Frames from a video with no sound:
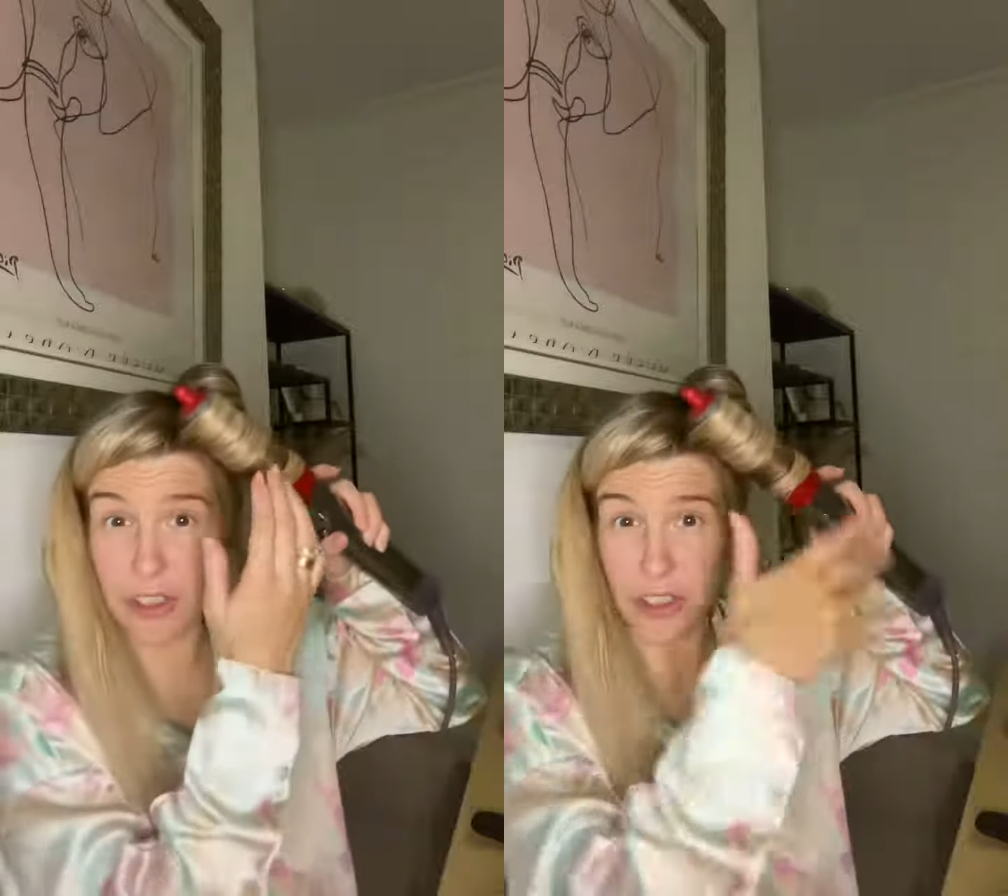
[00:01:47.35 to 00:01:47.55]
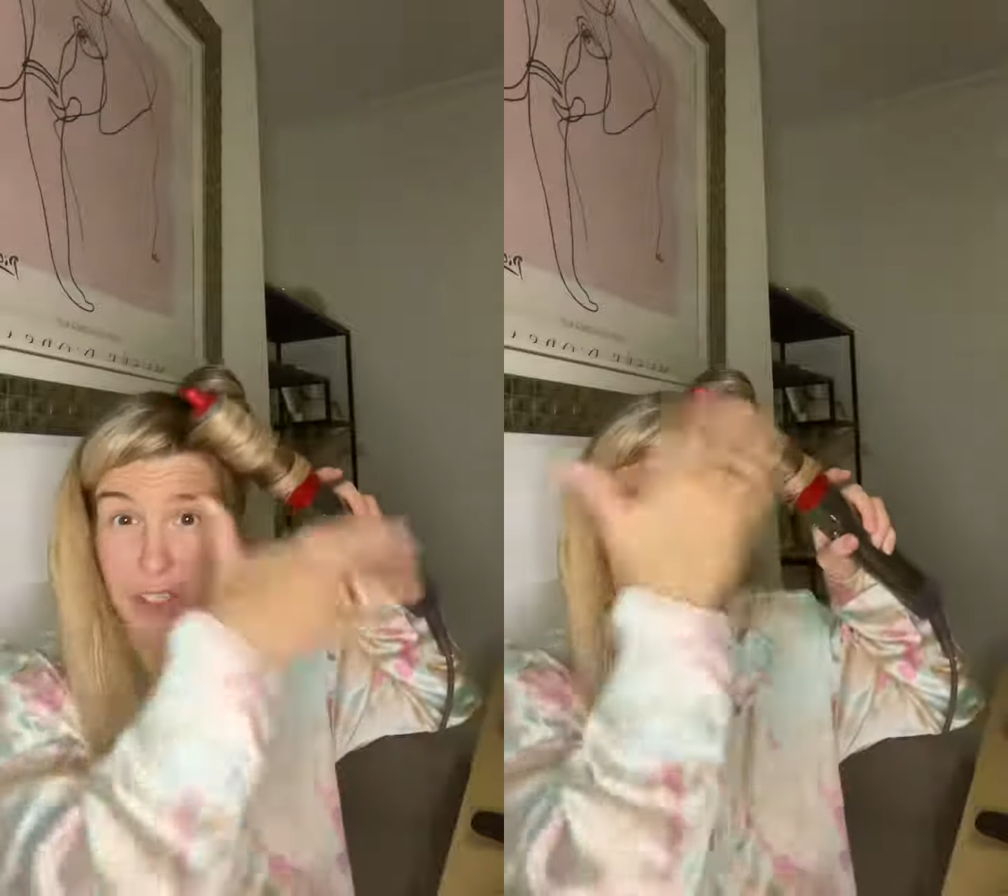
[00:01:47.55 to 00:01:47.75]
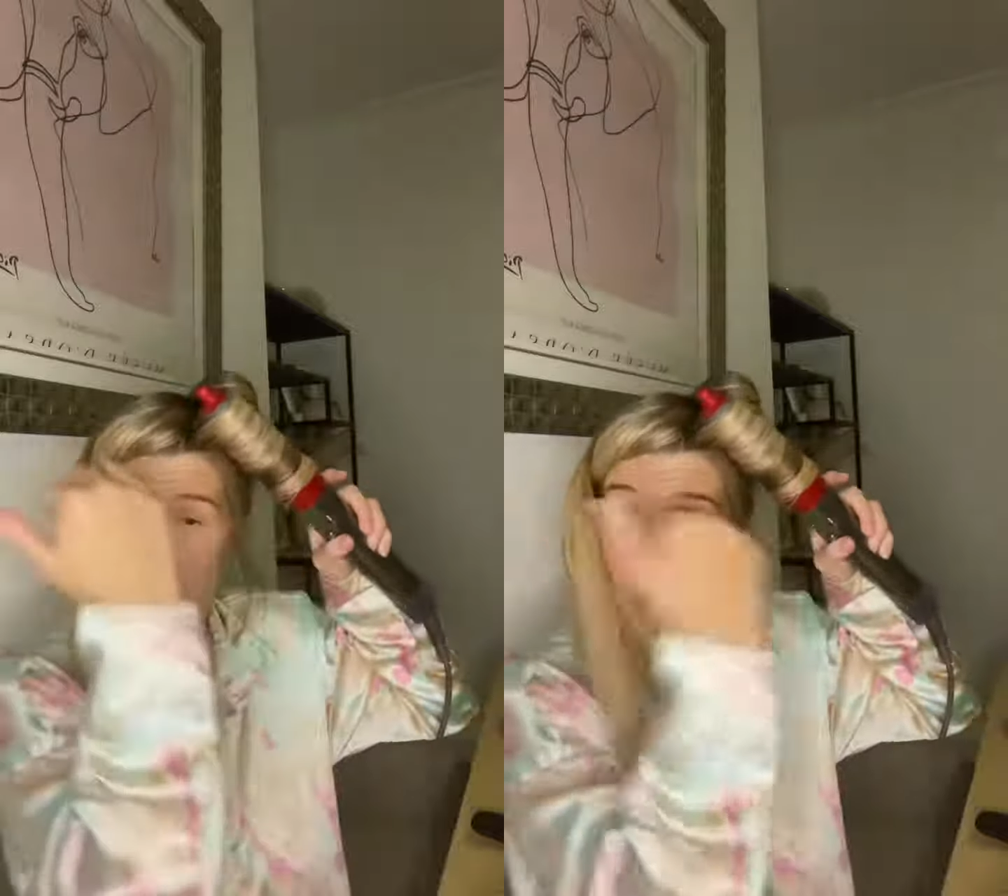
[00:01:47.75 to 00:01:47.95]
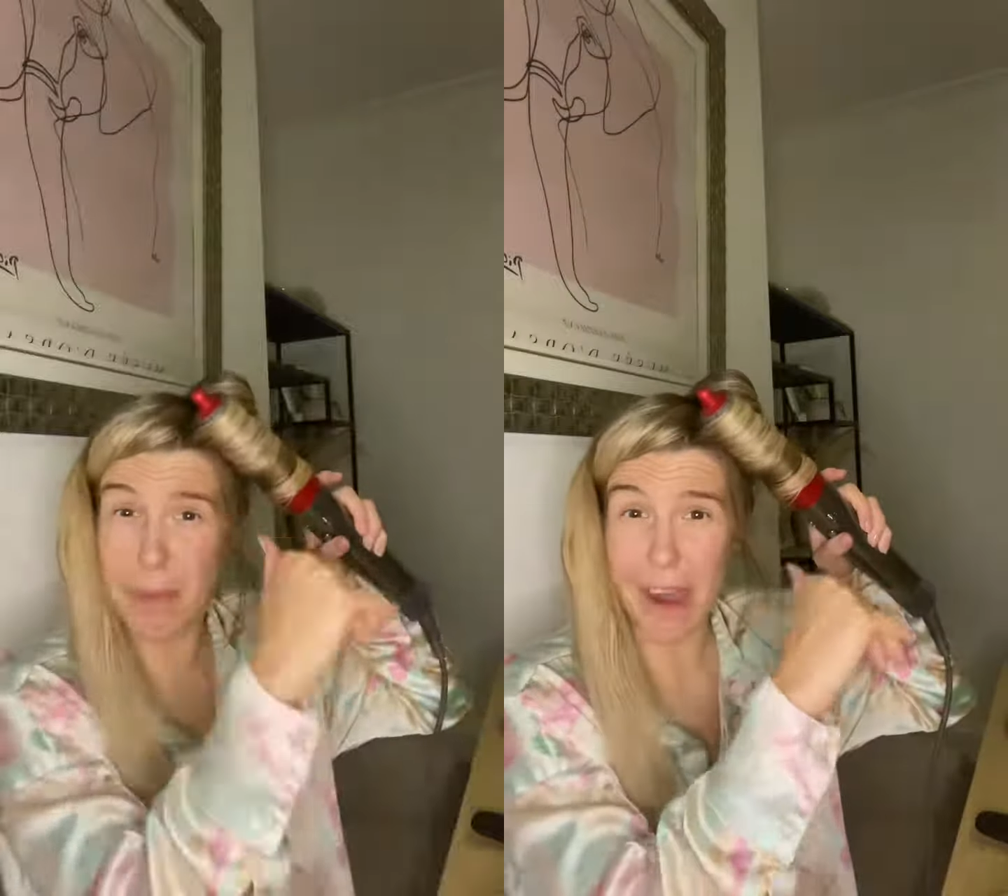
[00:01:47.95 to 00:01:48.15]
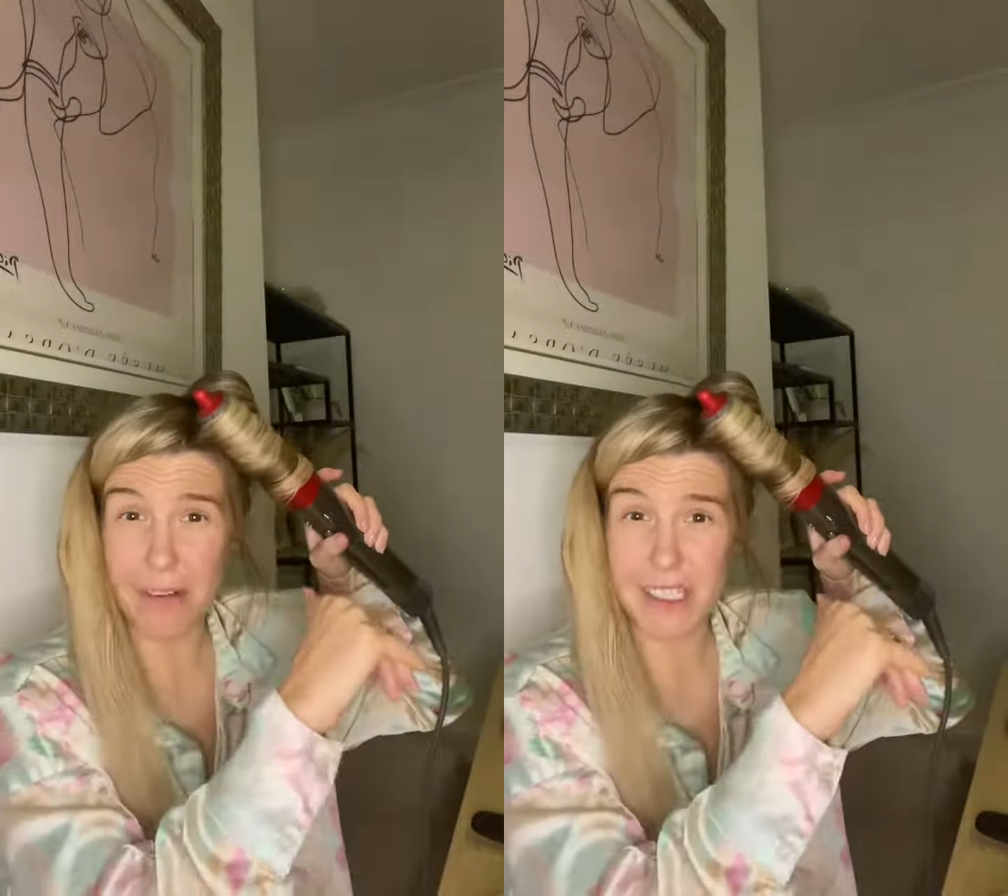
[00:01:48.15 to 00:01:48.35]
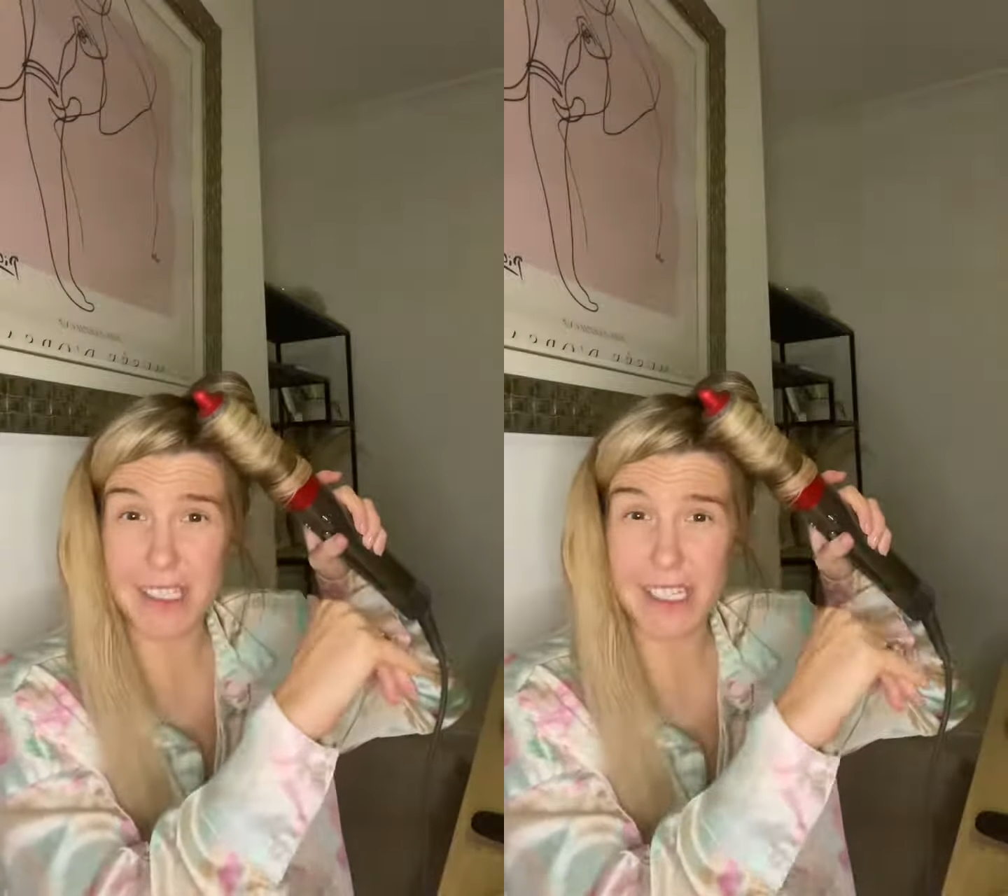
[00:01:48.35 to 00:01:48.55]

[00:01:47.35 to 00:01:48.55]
so it's more bouncy.